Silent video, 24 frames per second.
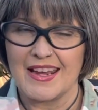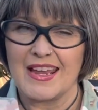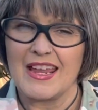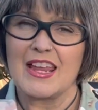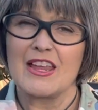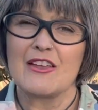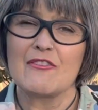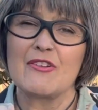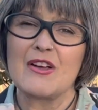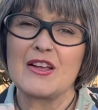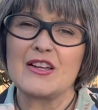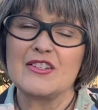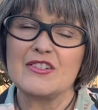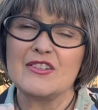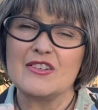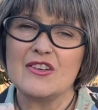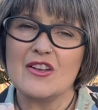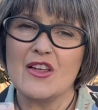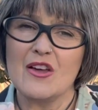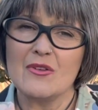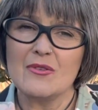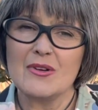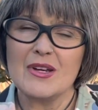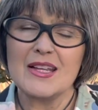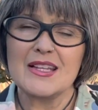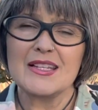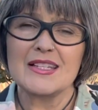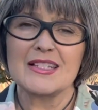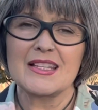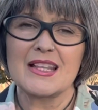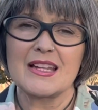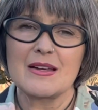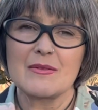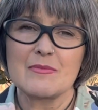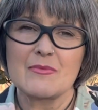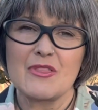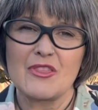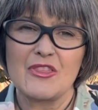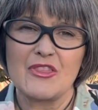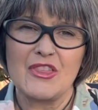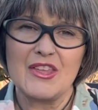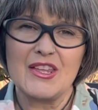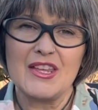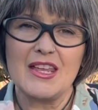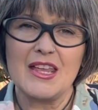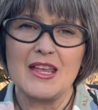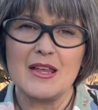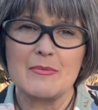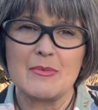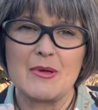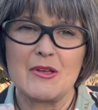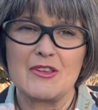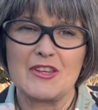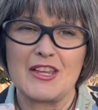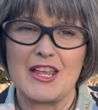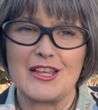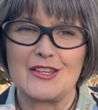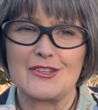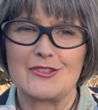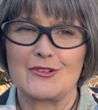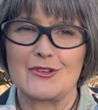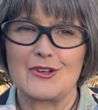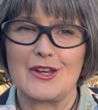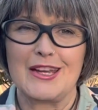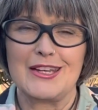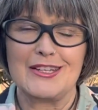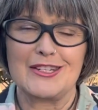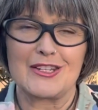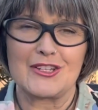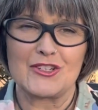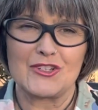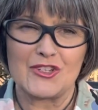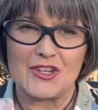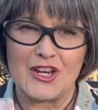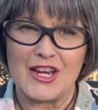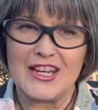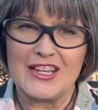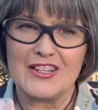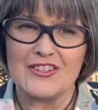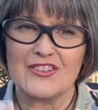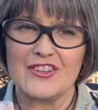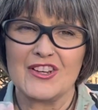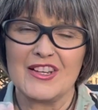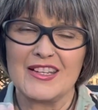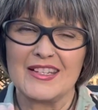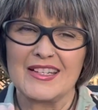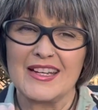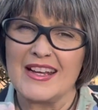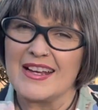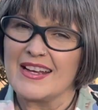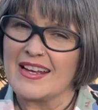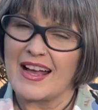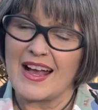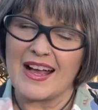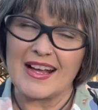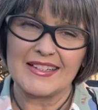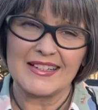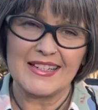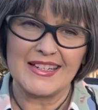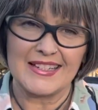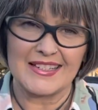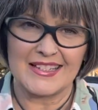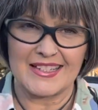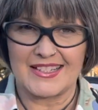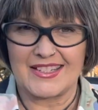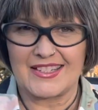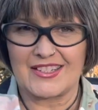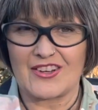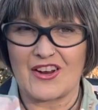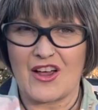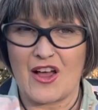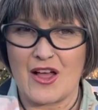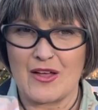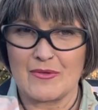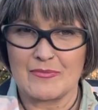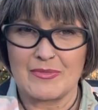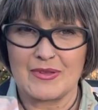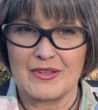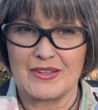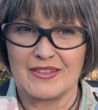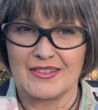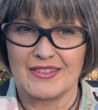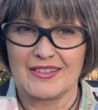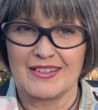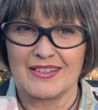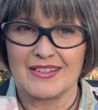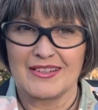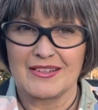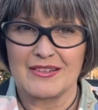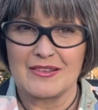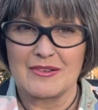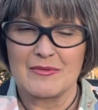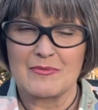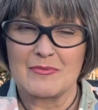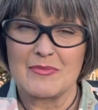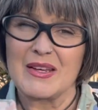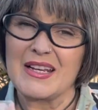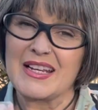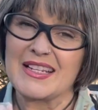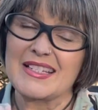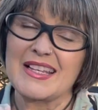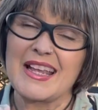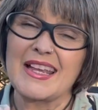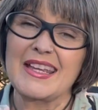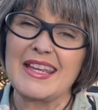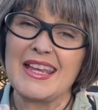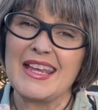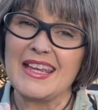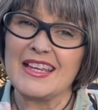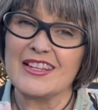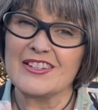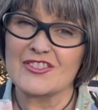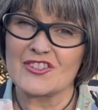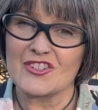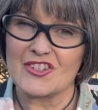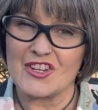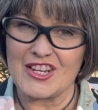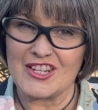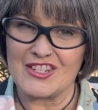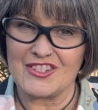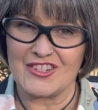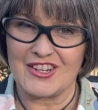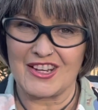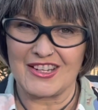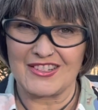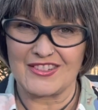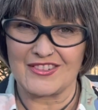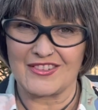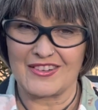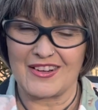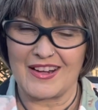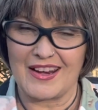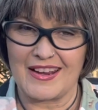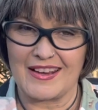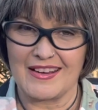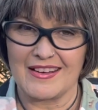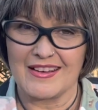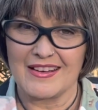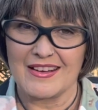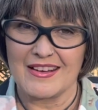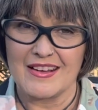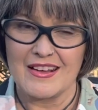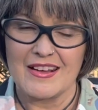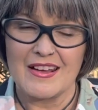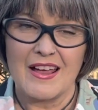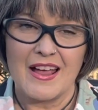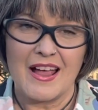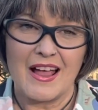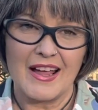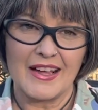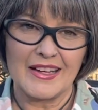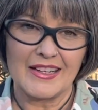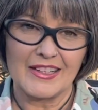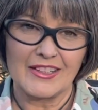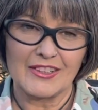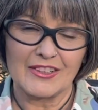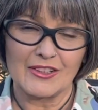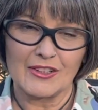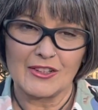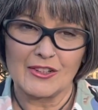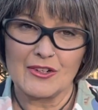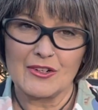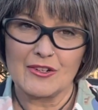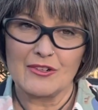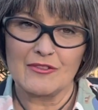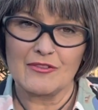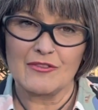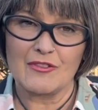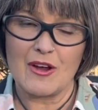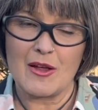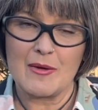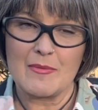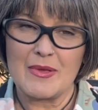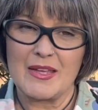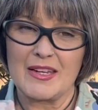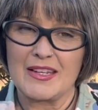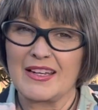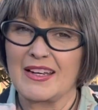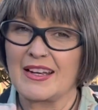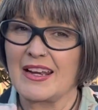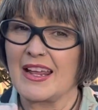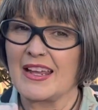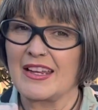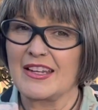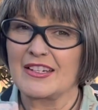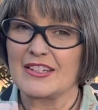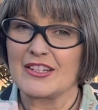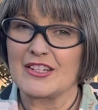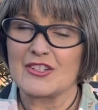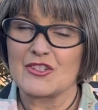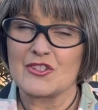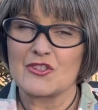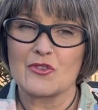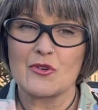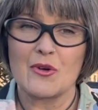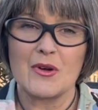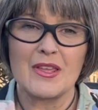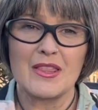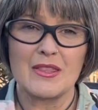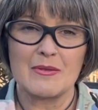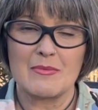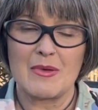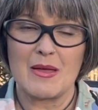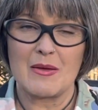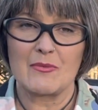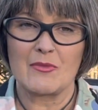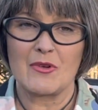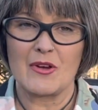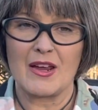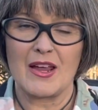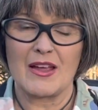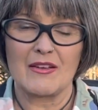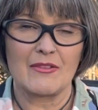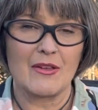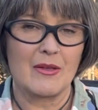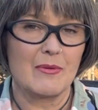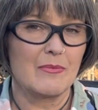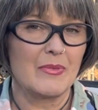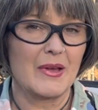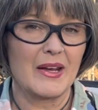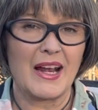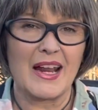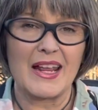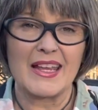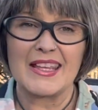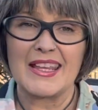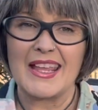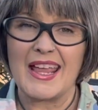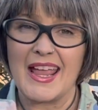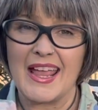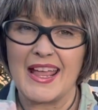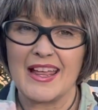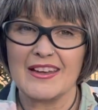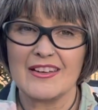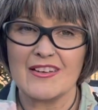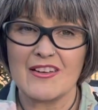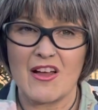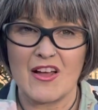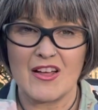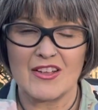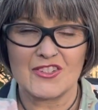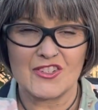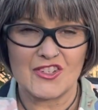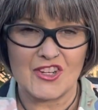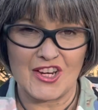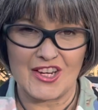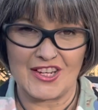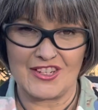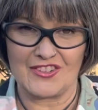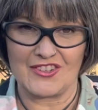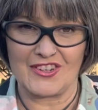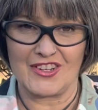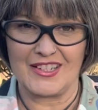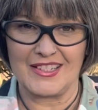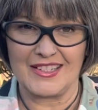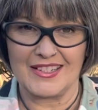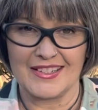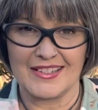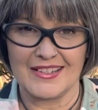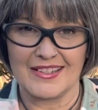If I notice that I'm thinking about yesterday to change it, I need to stop, because I can't change yesterday. I can learn from it and I can enjoy the memory of it, but I cannot change it.